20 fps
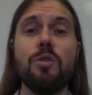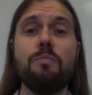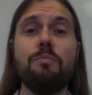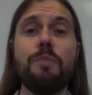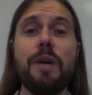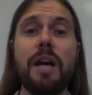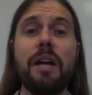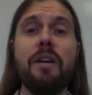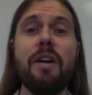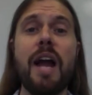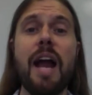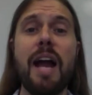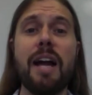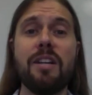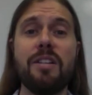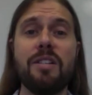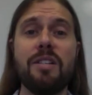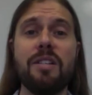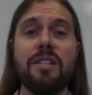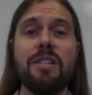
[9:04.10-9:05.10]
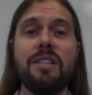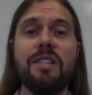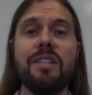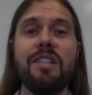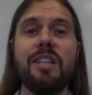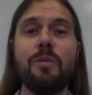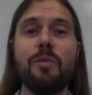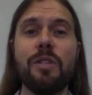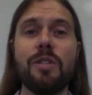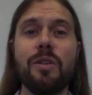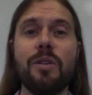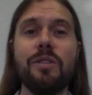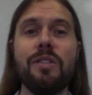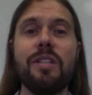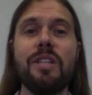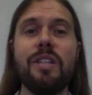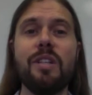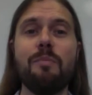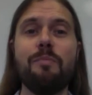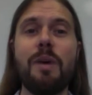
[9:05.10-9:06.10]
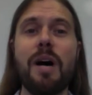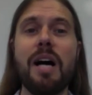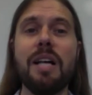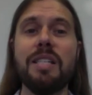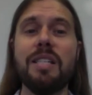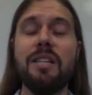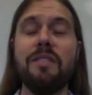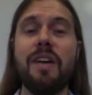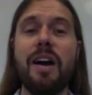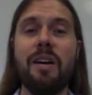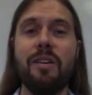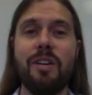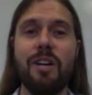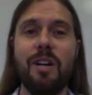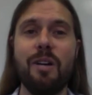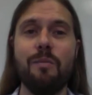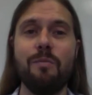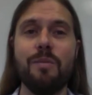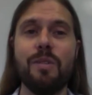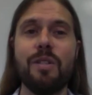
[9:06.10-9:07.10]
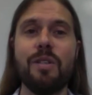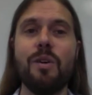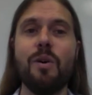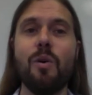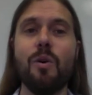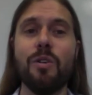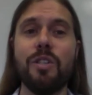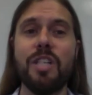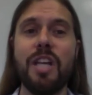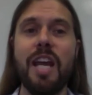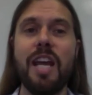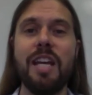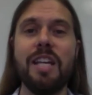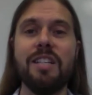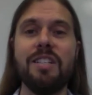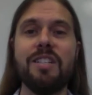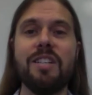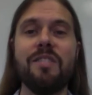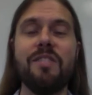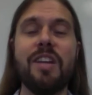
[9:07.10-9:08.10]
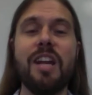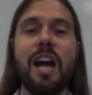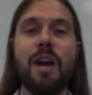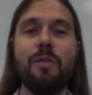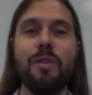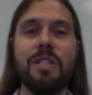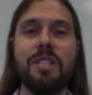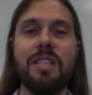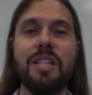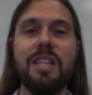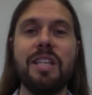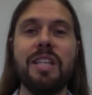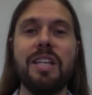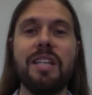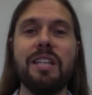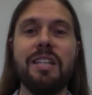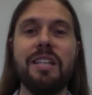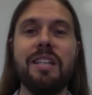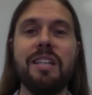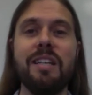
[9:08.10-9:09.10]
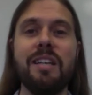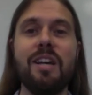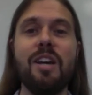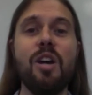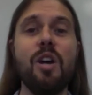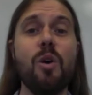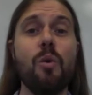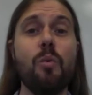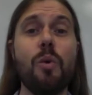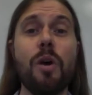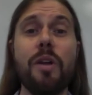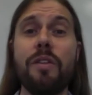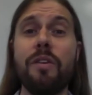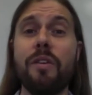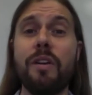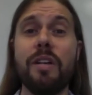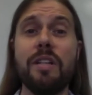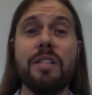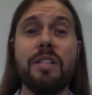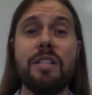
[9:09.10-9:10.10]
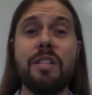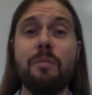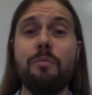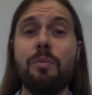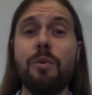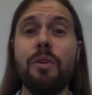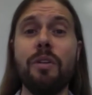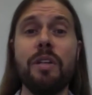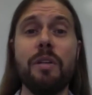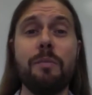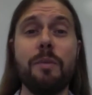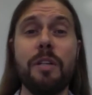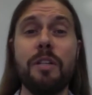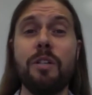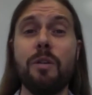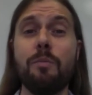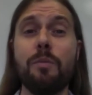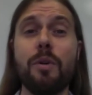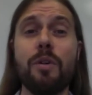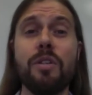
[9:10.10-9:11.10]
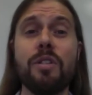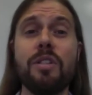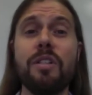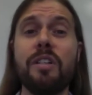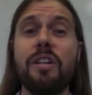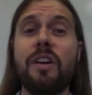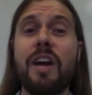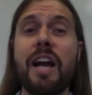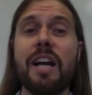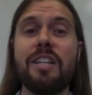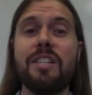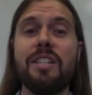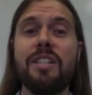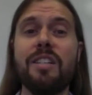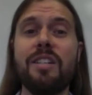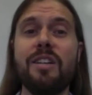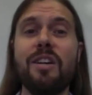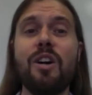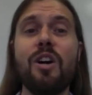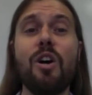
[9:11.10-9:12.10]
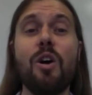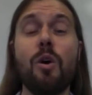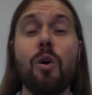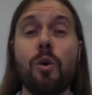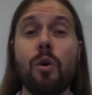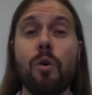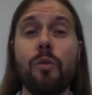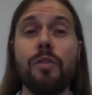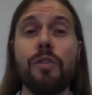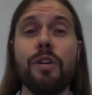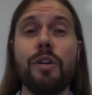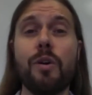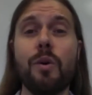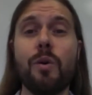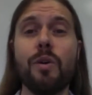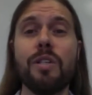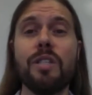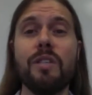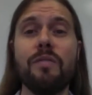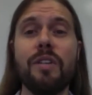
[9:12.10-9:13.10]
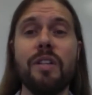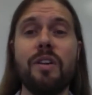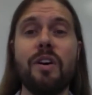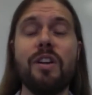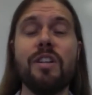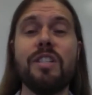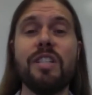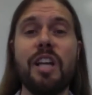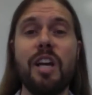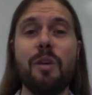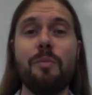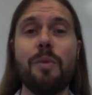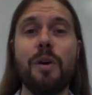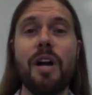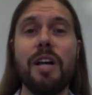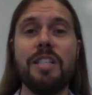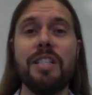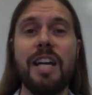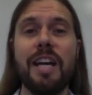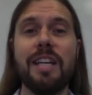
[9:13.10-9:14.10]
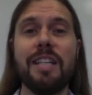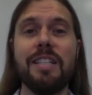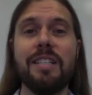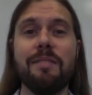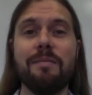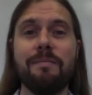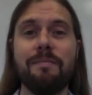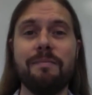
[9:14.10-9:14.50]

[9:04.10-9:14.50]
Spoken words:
better actions that resulted in the positive outcomes or change that I was seeking, whether in a simple interpersonal interaction or over the course of a large-scale project.